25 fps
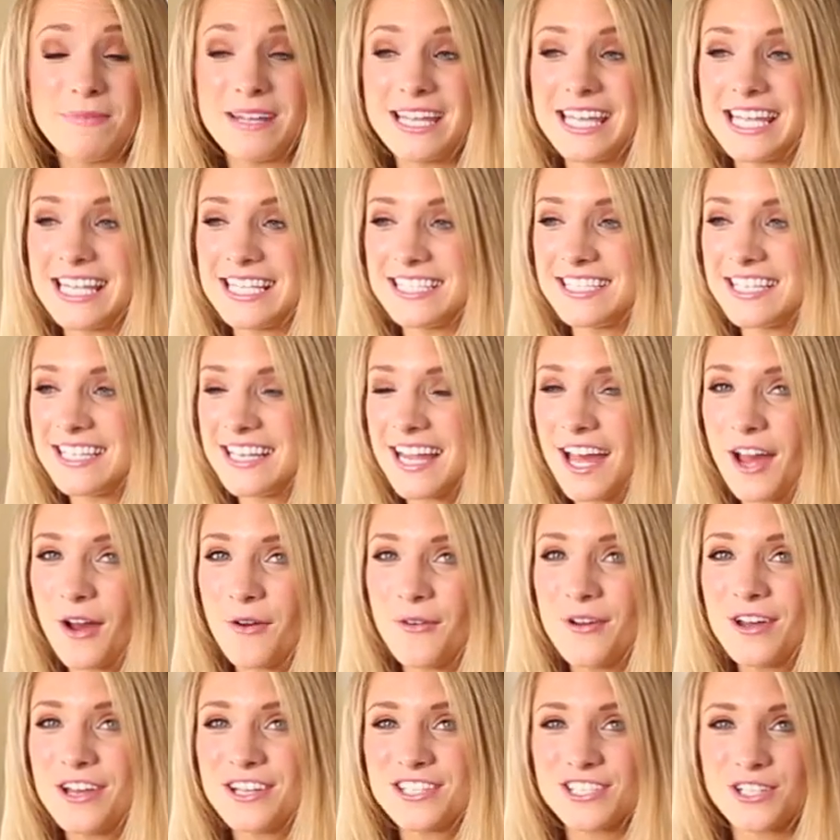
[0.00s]
be easy
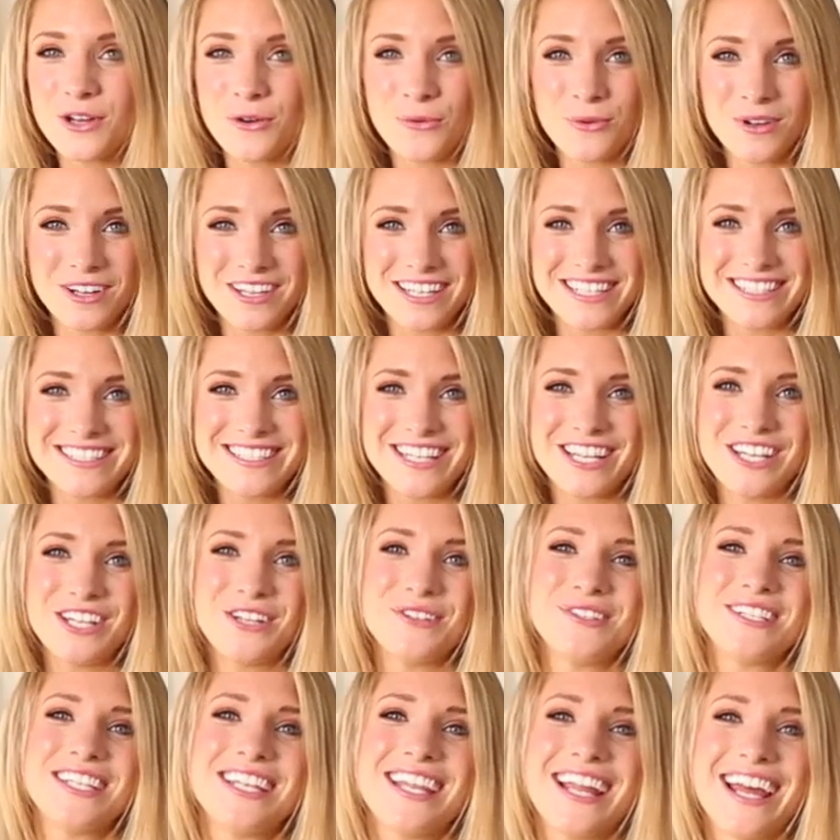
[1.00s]
now, so we'll
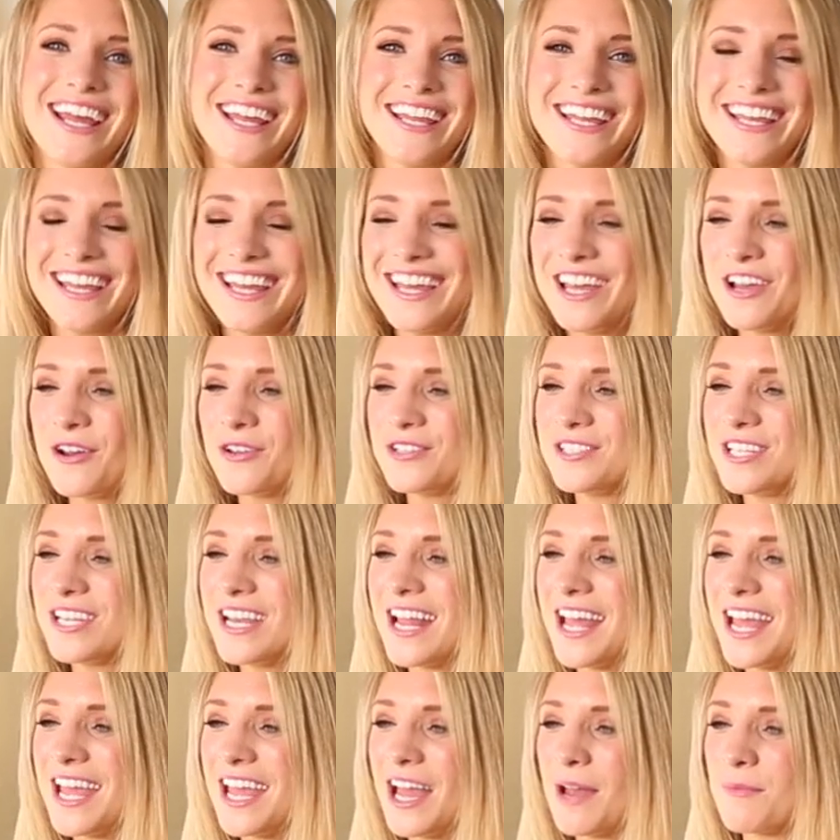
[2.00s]
continue today.
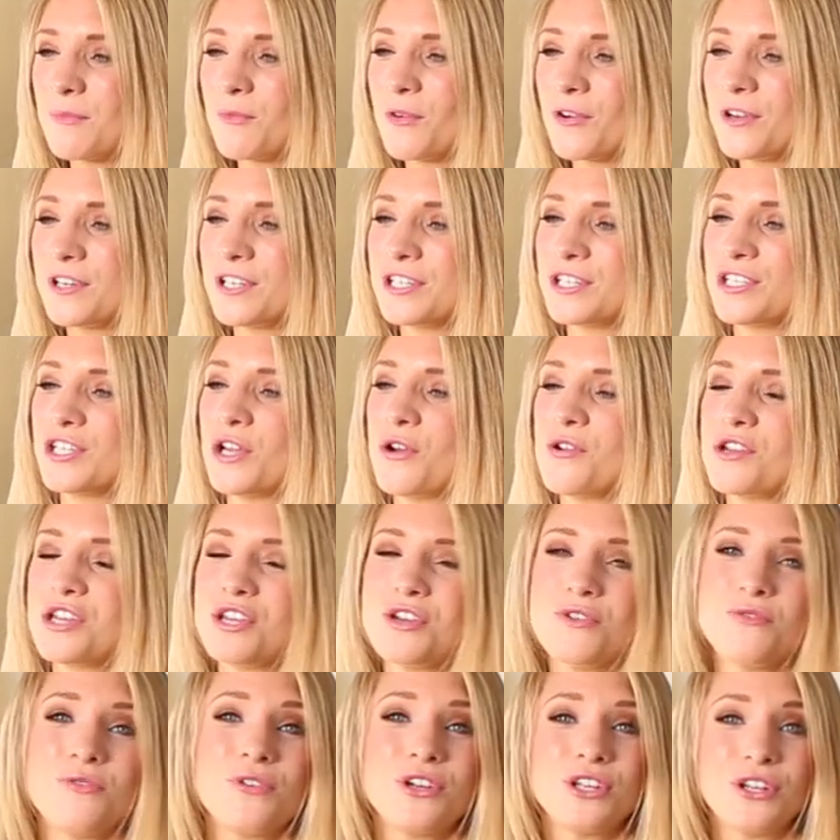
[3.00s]
Today I'm going to show
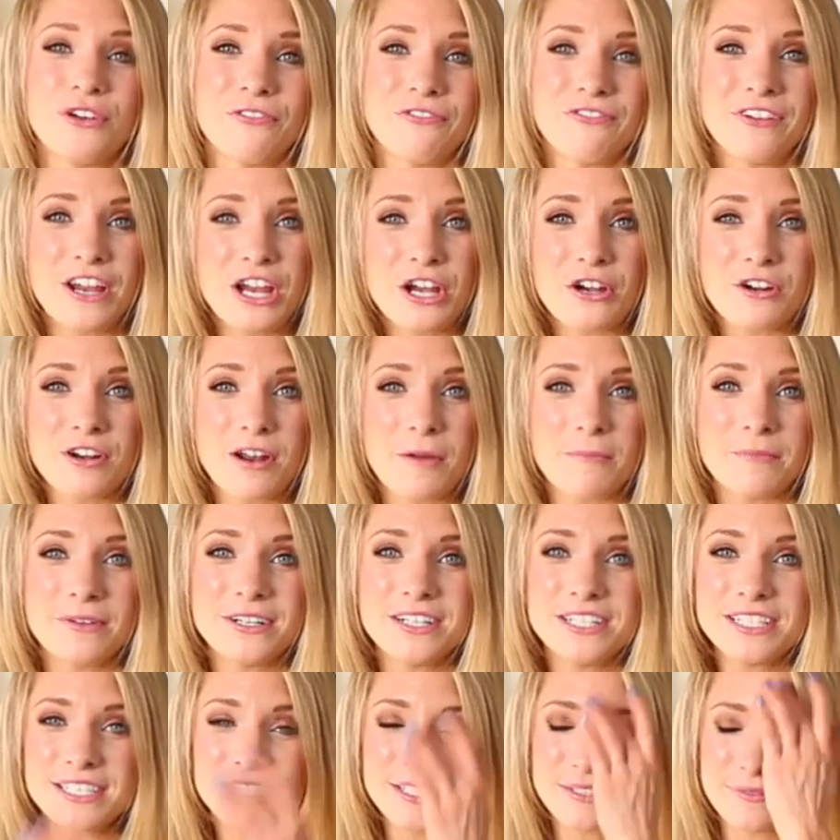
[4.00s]
you your finger
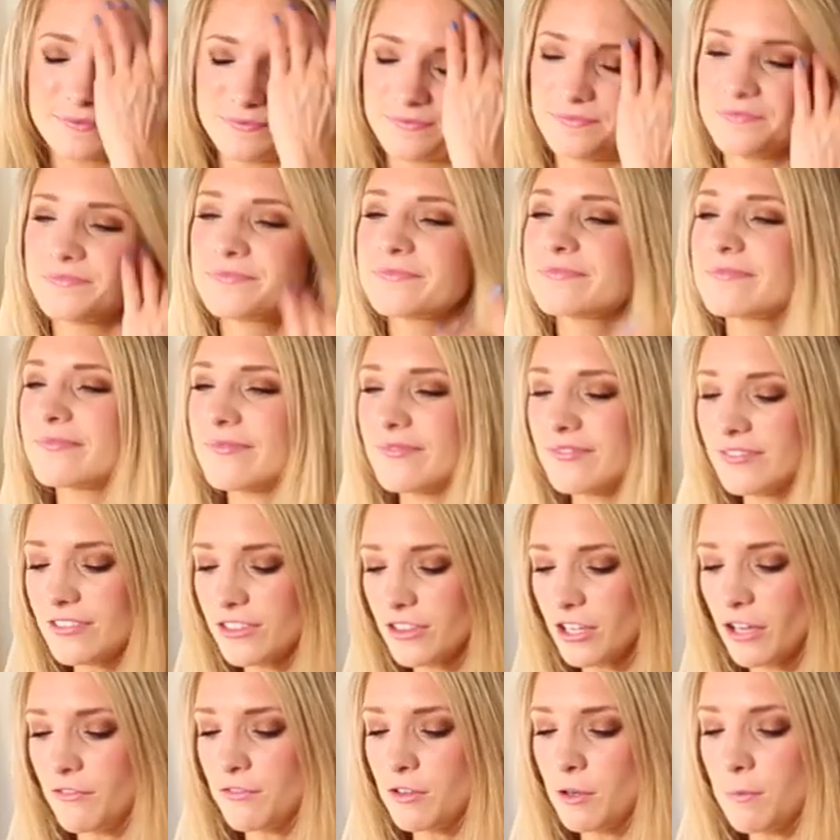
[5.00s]
numbers.
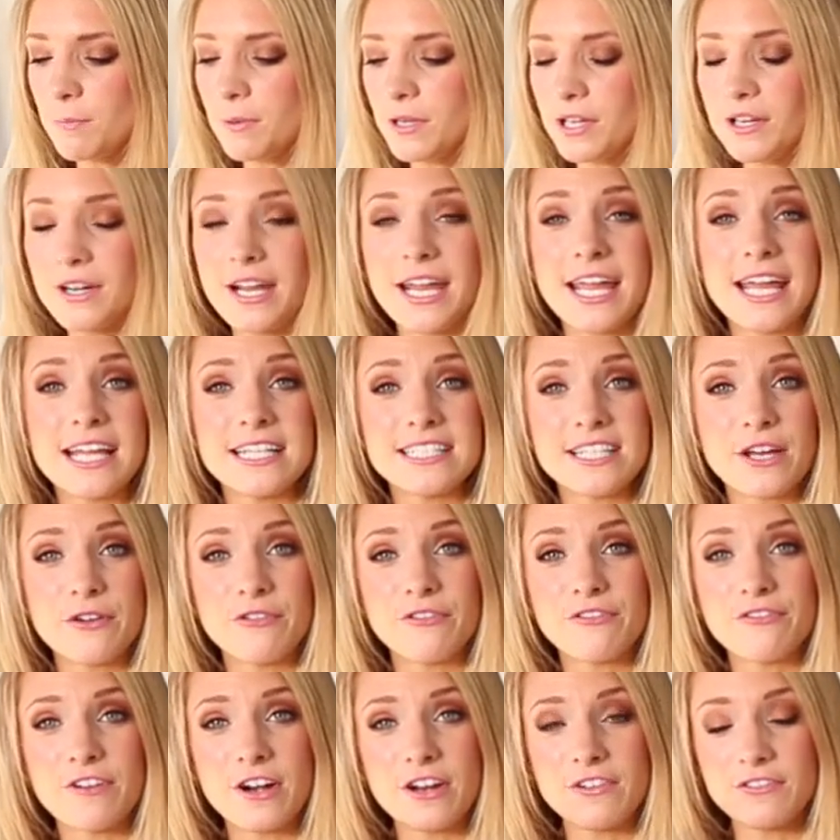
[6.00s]
If you put your hands
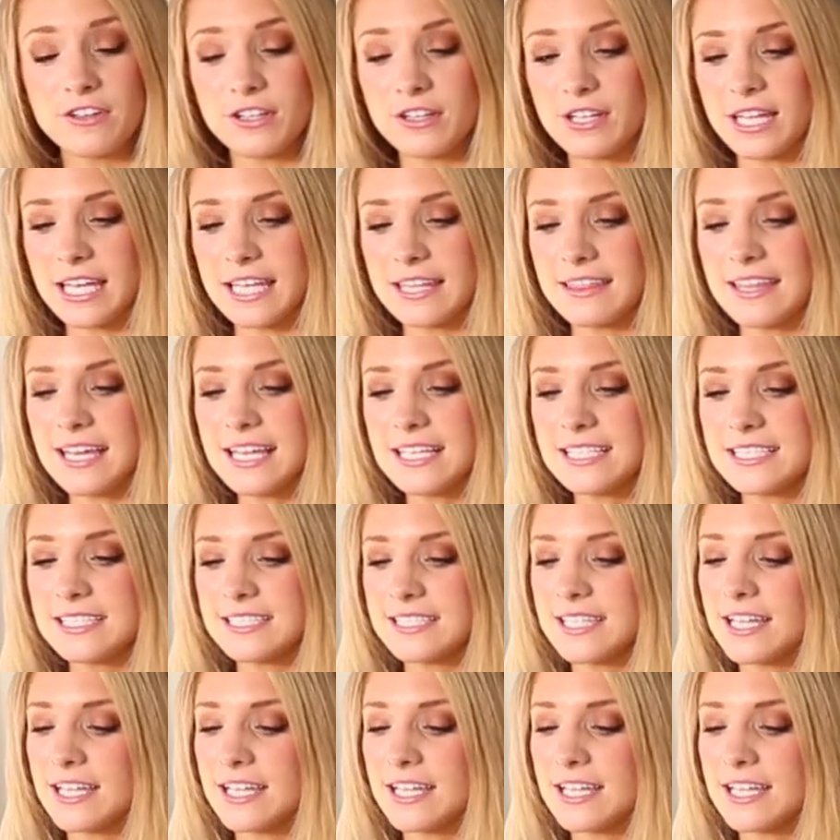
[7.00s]
out in front of you like this,